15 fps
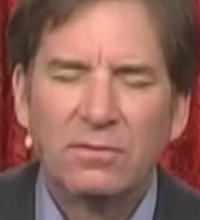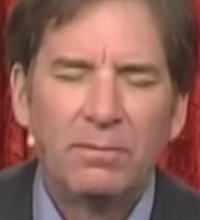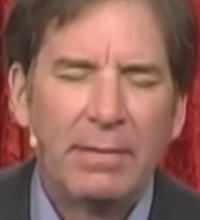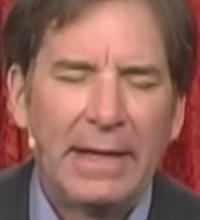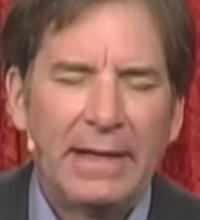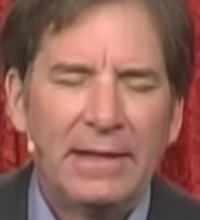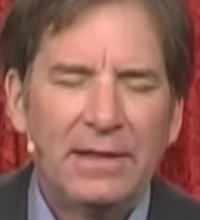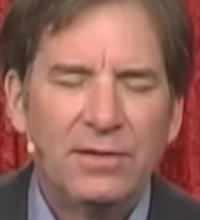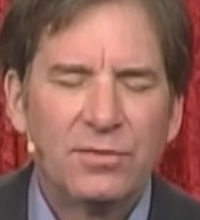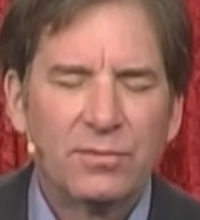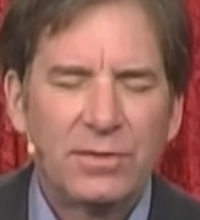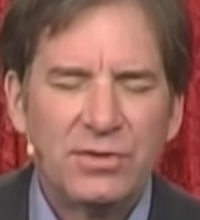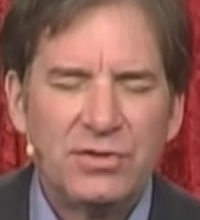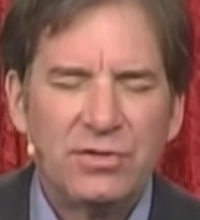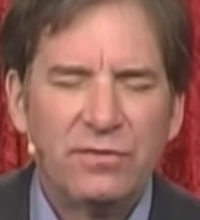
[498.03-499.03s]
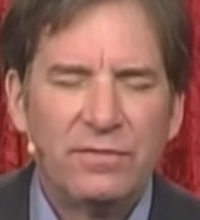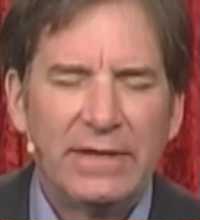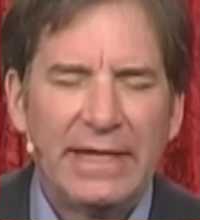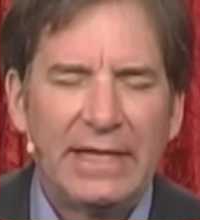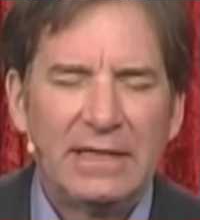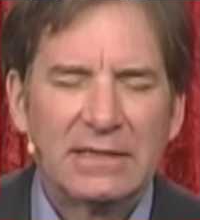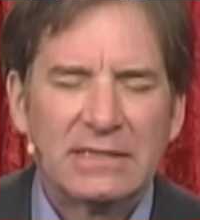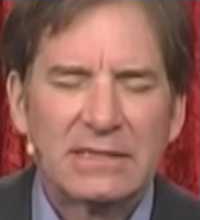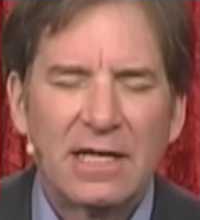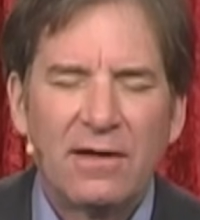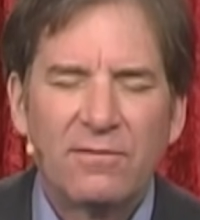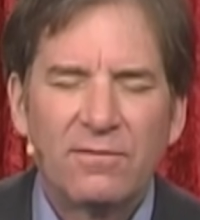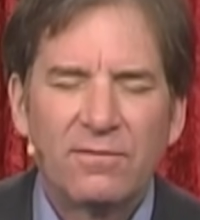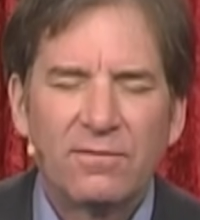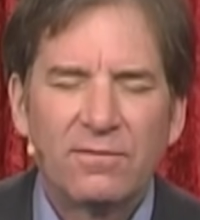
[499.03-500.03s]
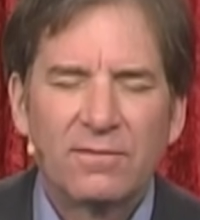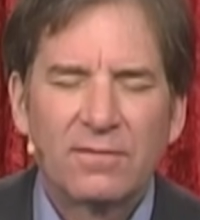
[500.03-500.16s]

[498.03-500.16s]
body to rejuvenate itself.